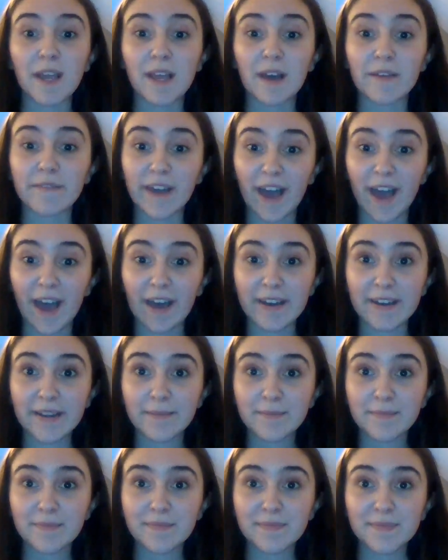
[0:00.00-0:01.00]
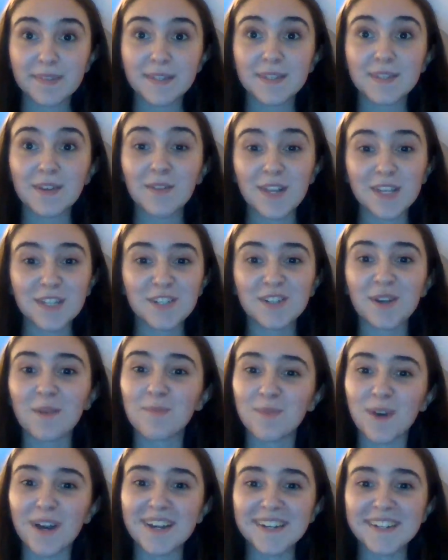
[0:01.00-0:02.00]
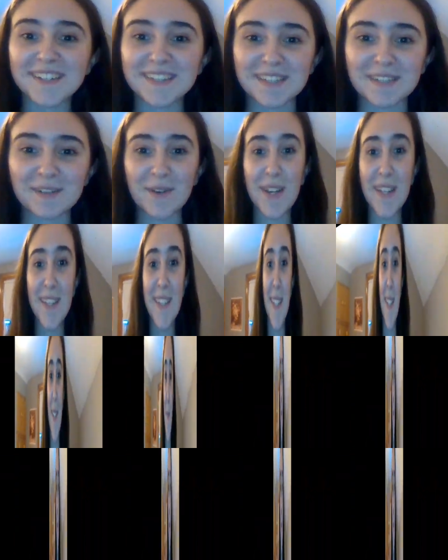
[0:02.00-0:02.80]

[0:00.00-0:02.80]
have had. So let's jump right into it.